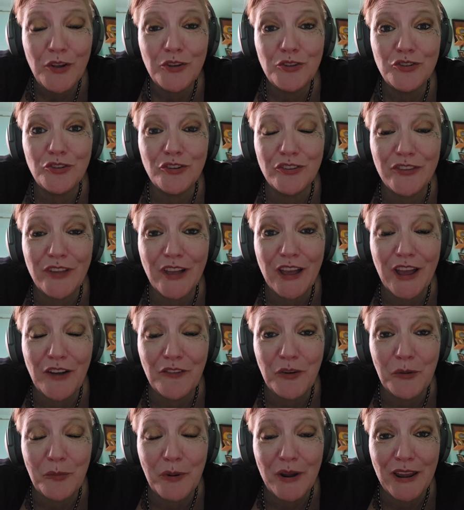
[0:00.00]
Just like
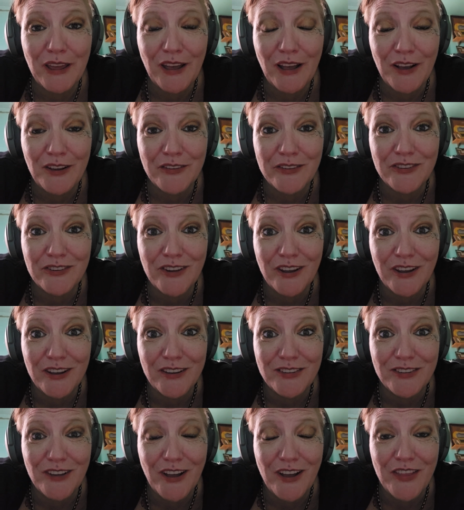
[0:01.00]
everybody else
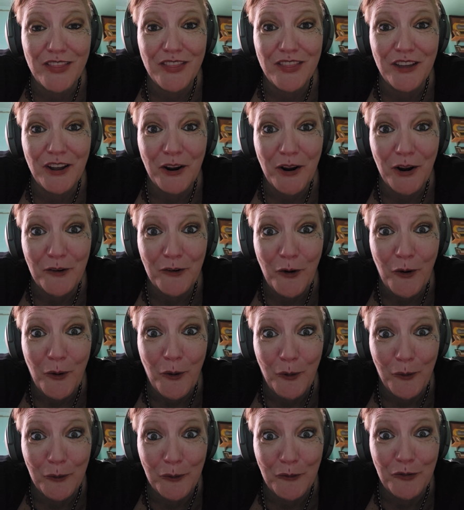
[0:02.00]
does on their
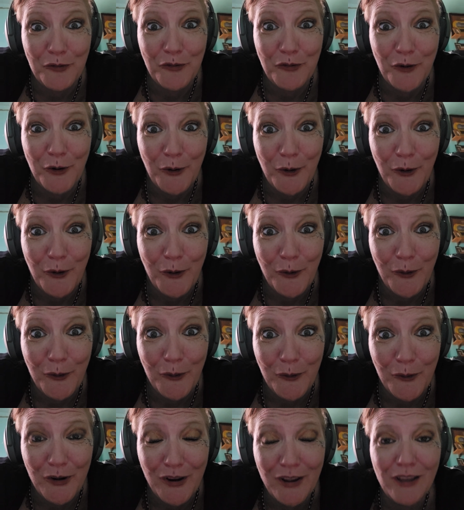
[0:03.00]
own
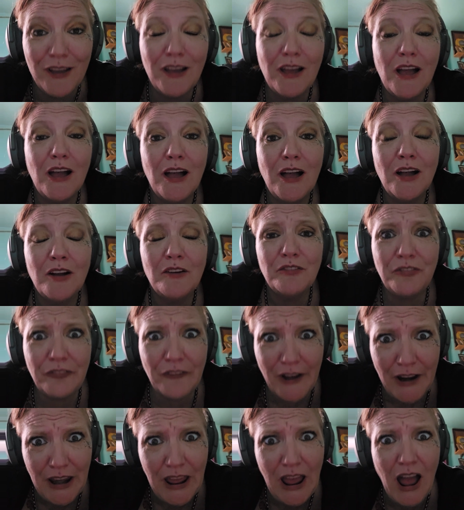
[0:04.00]
phone.
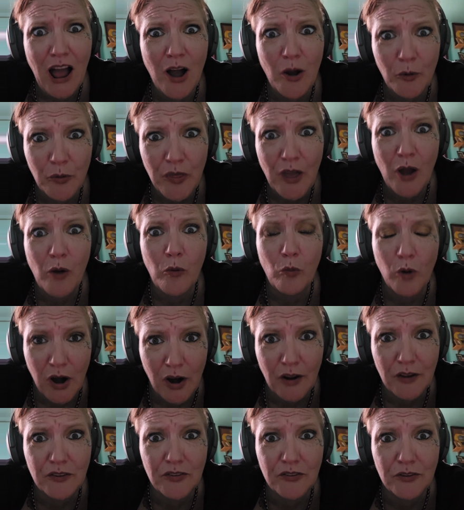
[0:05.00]
Funny how that
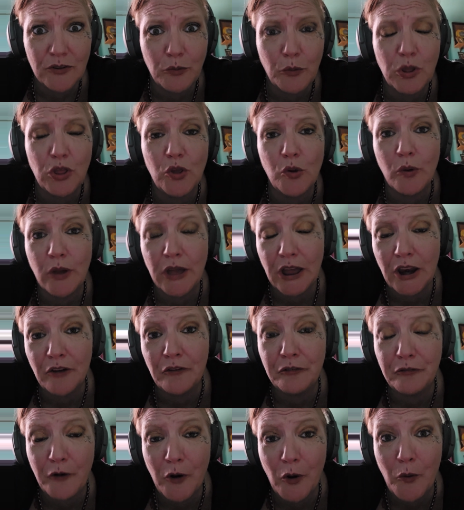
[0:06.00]
works. When you get a
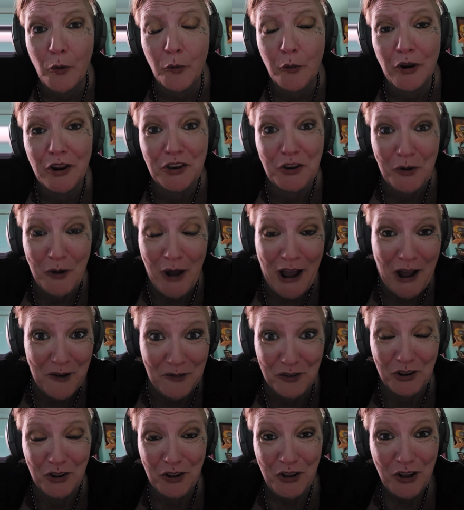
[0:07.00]
phone and you
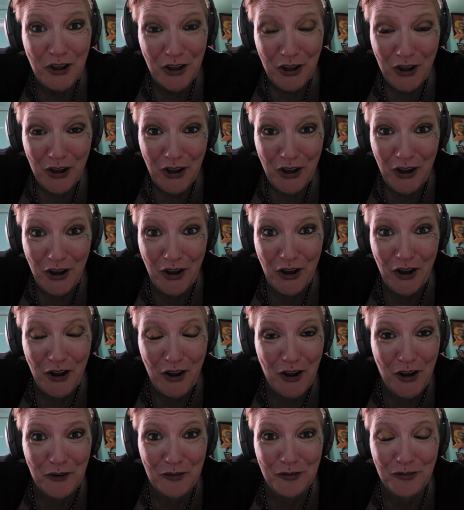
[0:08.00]
have a
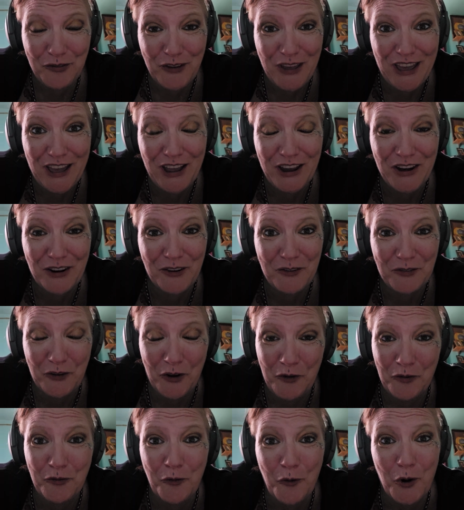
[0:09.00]
feed of
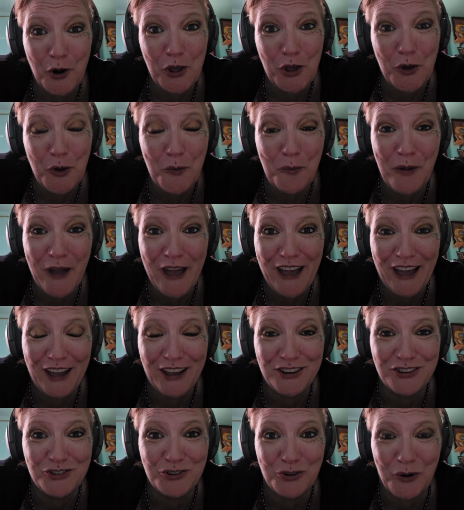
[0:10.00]
a For You
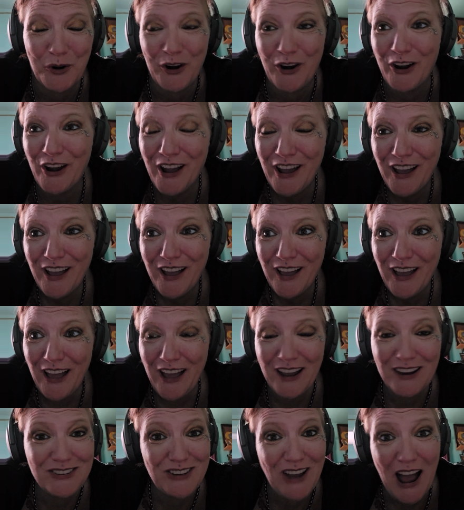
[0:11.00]
page or
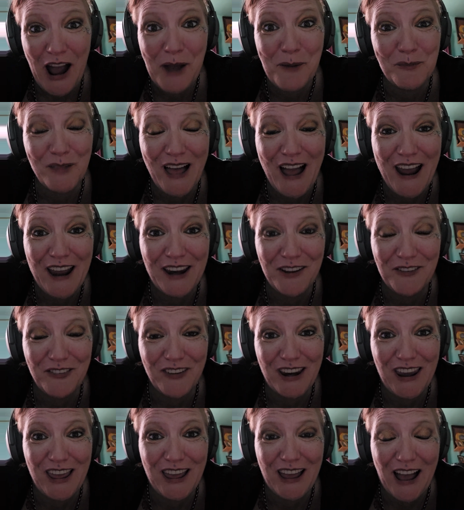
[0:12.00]
a timeline of
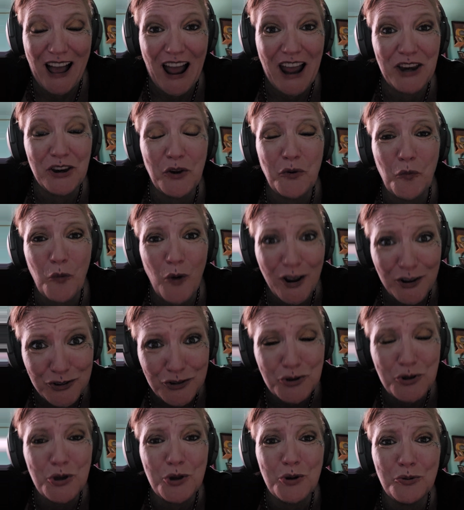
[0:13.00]
any kind, and what do?